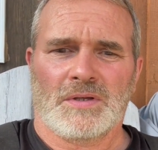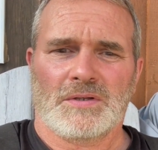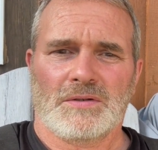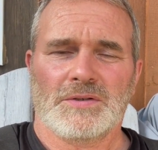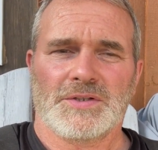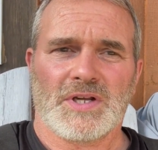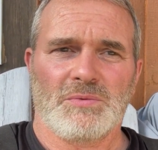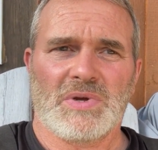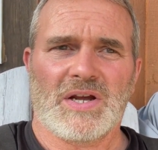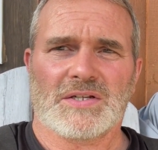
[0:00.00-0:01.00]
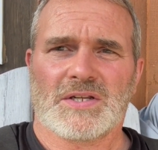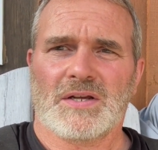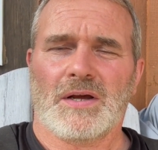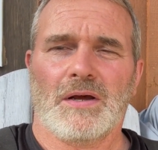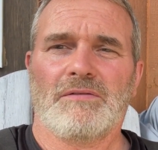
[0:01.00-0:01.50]
Usually 5
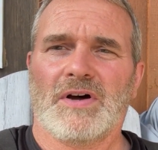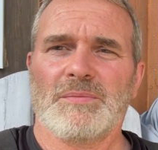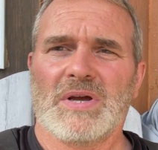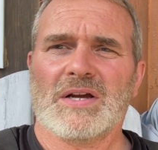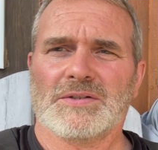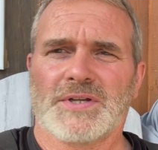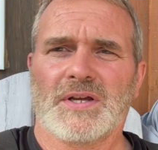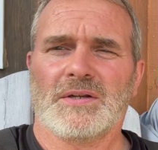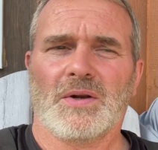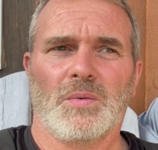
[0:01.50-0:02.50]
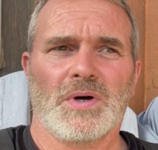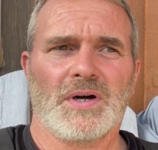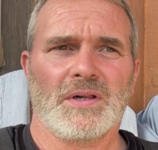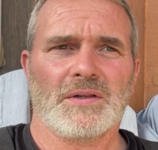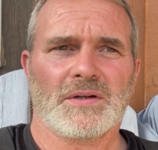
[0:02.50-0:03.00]
bags will take a little
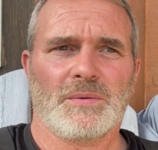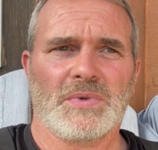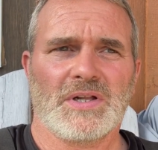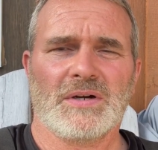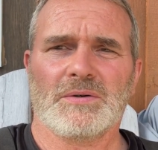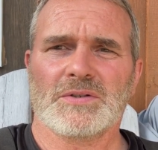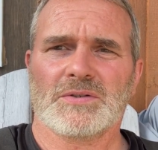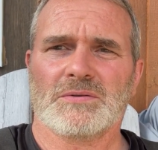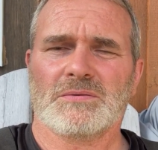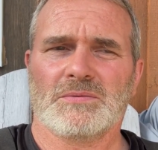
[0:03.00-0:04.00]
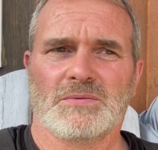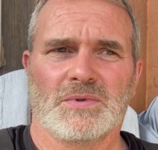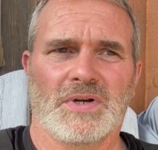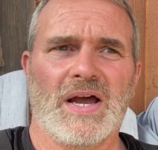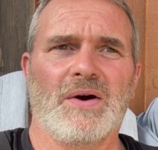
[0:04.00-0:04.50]
while, a couple hours,
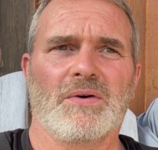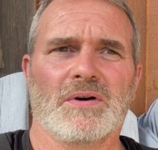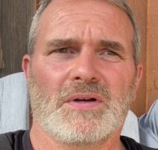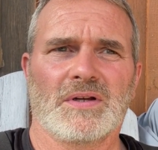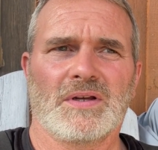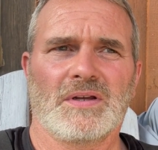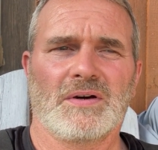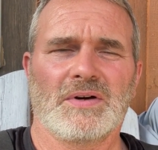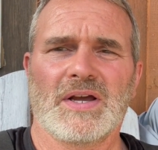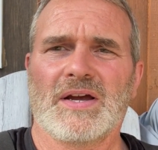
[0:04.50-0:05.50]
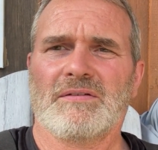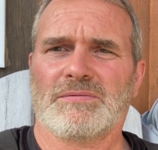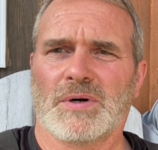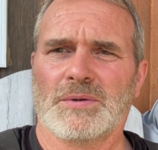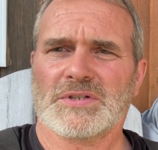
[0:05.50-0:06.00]
an hour and a half,
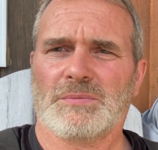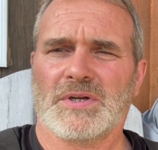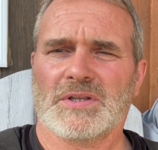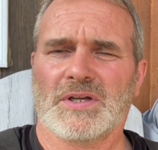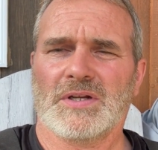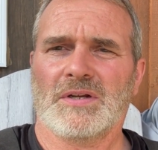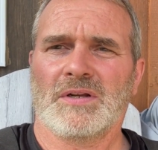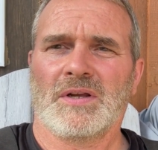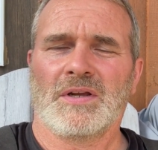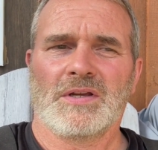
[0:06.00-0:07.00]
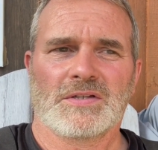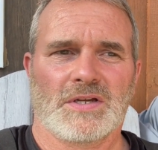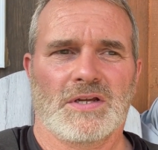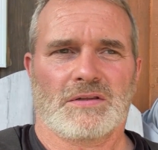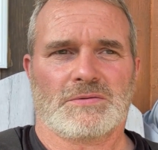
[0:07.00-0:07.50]
probably something like that.
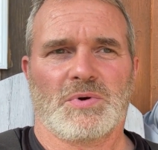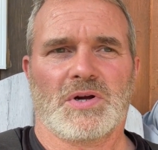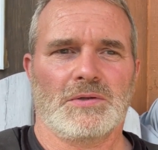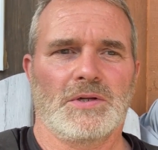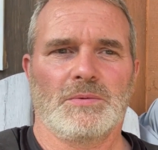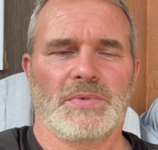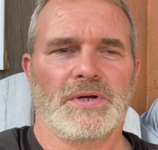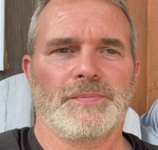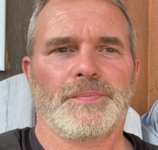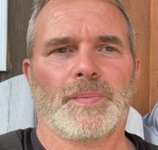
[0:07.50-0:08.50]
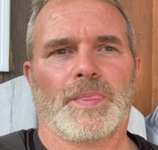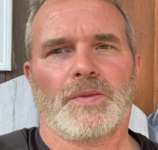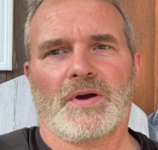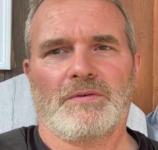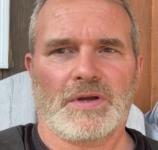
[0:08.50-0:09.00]
I sprinkle a little bit,
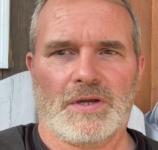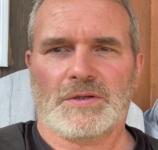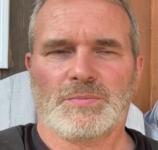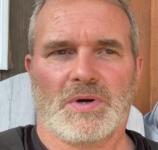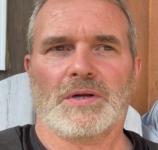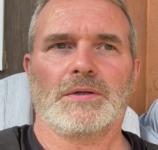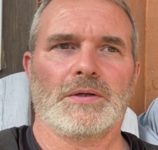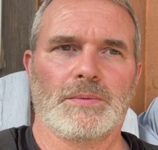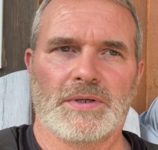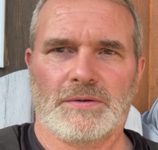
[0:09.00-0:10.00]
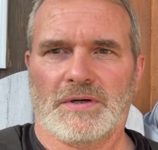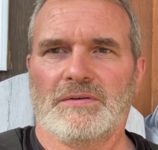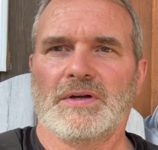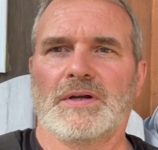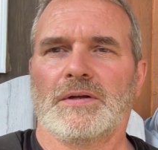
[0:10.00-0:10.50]
drive ahead, sprinkle a little bit,
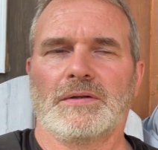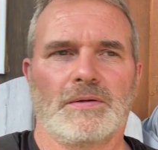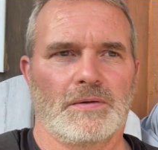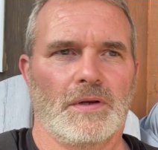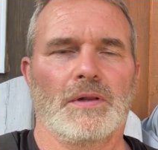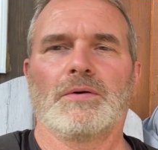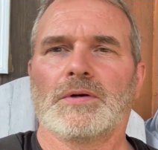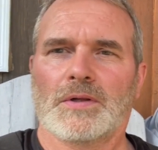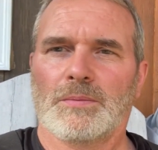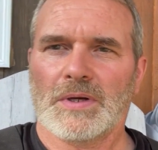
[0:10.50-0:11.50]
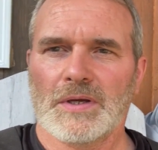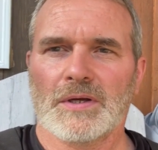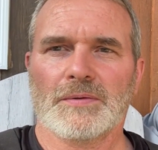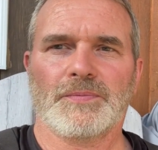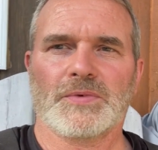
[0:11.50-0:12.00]
drive ahead, then load another
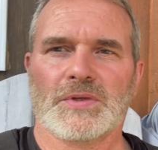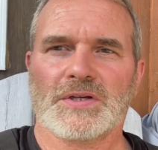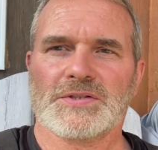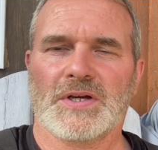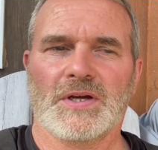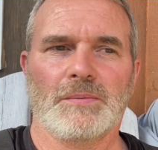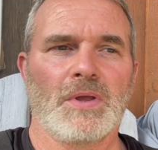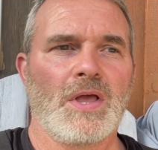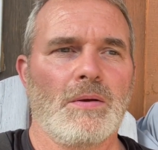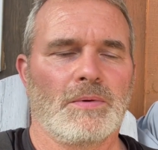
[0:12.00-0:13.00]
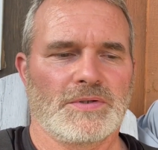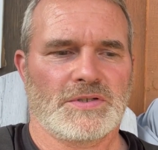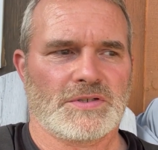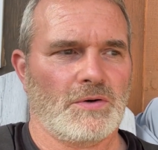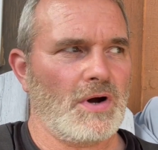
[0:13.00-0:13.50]
bag. It takes time. Because
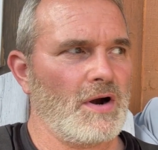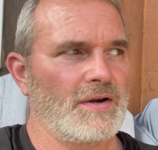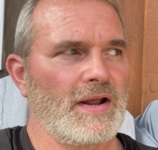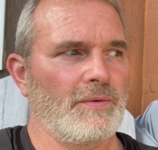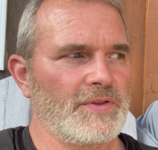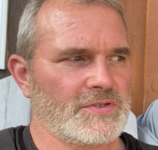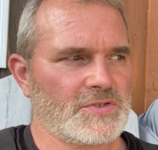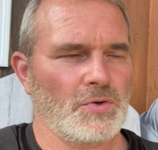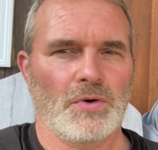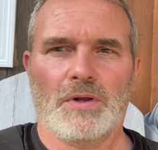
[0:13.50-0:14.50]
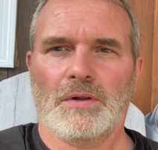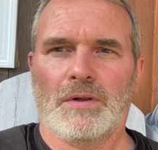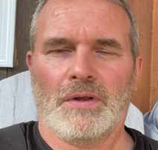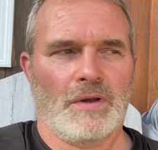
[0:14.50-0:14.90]
it's so hard now with this soil.